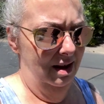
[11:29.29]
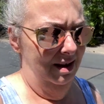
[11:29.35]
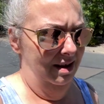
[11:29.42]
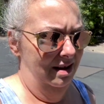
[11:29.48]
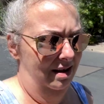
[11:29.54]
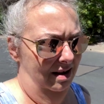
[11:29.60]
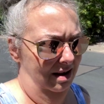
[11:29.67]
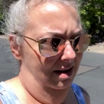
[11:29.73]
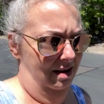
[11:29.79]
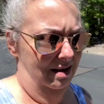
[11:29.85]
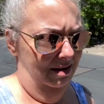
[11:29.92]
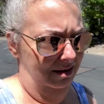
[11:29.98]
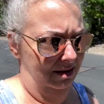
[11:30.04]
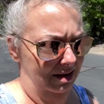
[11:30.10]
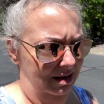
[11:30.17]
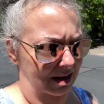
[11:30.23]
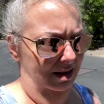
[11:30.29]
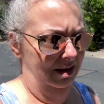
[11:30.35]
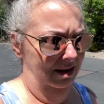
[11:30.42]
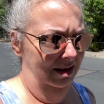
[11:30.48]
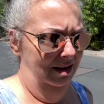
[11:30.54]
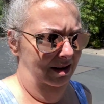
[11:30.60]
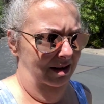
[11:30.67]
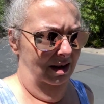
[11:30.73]
And
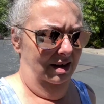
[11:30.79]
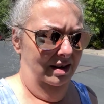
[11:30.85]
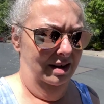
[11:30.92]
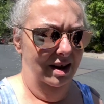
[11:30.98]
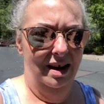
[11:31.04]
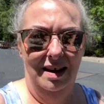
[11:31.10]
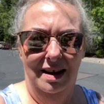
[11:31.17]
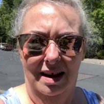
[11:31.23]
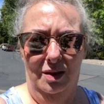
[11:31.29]
yeah,